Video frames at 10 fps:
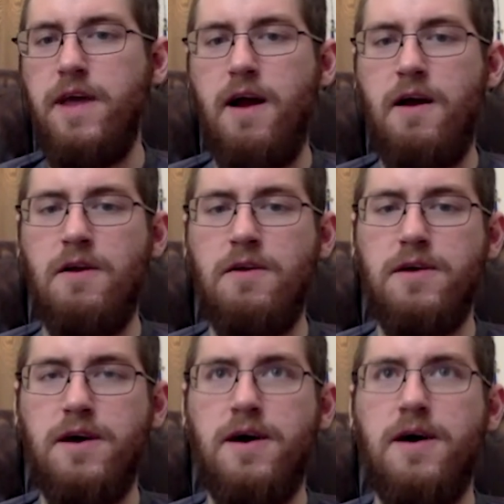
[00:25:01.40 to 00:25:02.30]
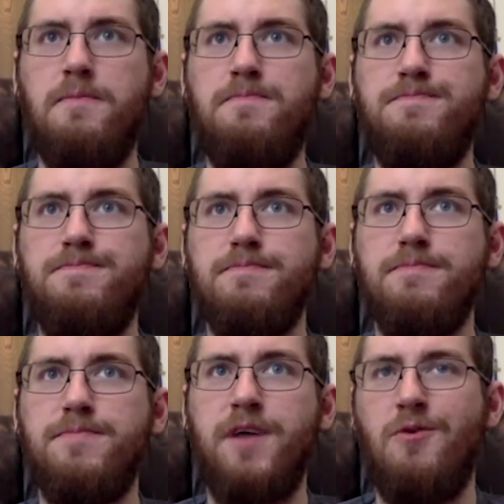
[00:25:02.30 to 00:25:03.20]
and there, um,
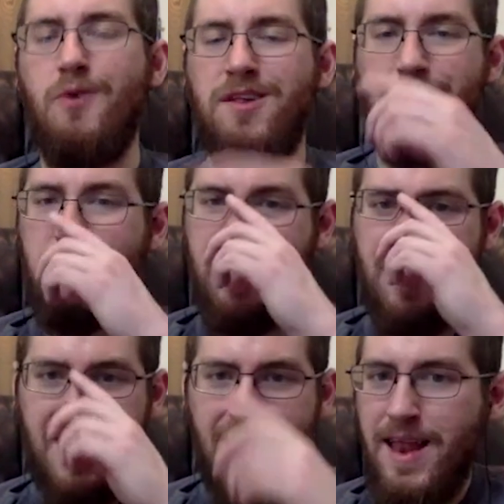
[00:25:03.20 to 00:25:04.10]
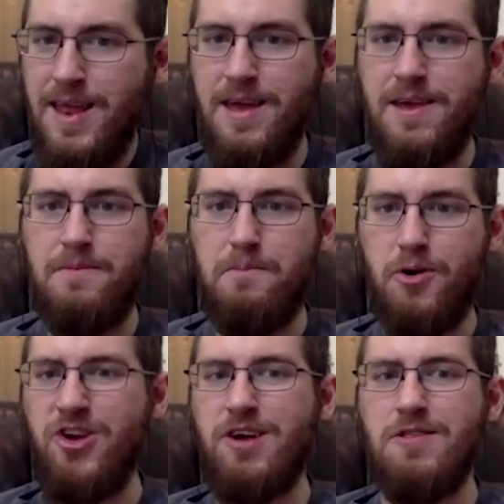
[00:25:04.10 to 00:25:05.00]
there wasn't really any
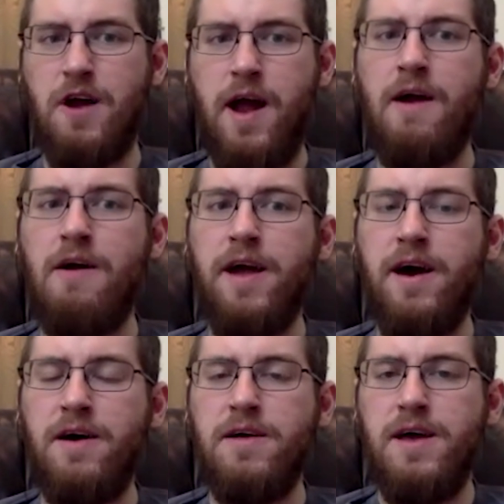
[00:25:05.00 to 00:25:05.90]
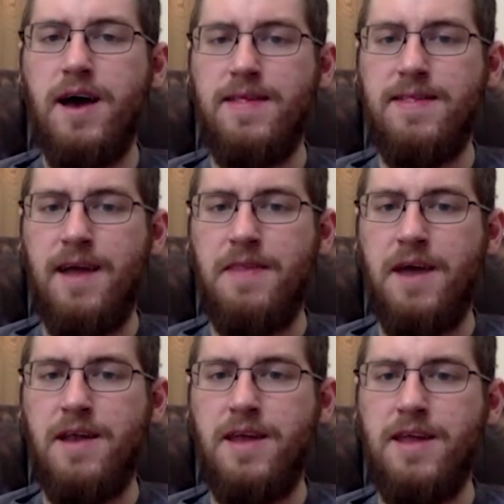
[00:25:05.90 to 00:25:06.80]
particular area I'd say
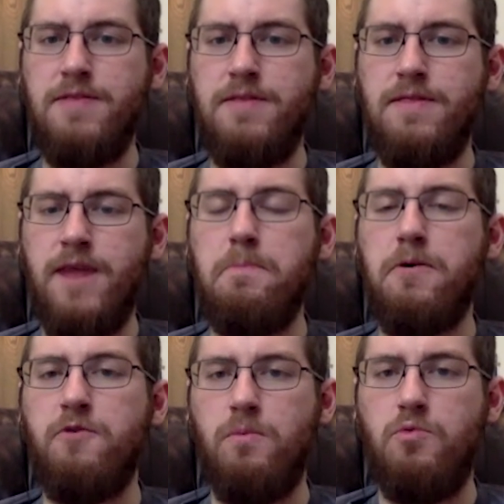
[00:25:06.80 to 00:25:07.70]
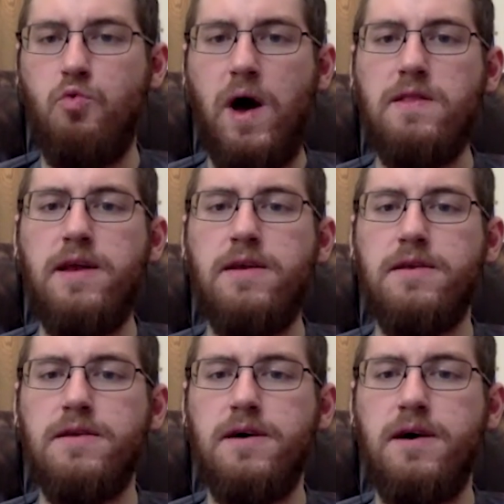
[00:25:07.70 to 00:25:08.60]
that he that he performed well
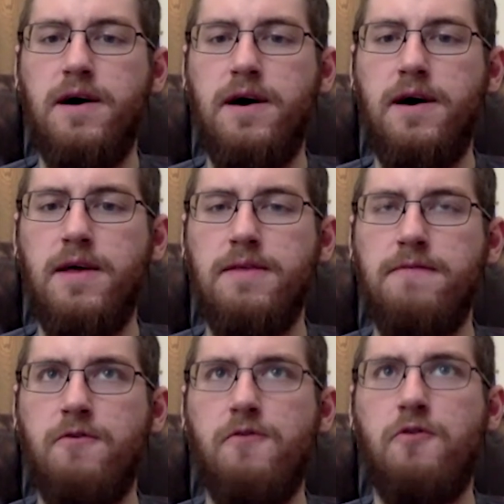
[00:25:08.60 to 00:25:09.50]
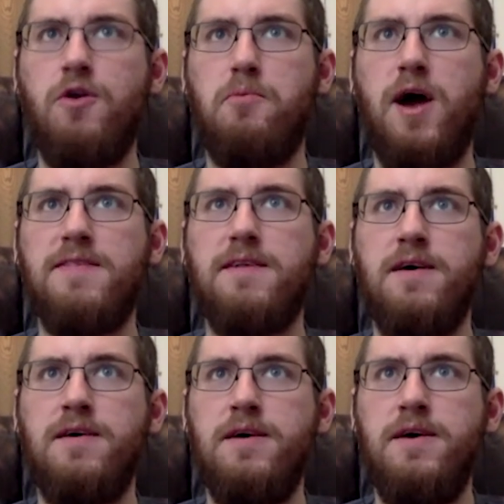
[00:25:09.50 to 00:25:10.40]
in uh, for, for, Nebraska.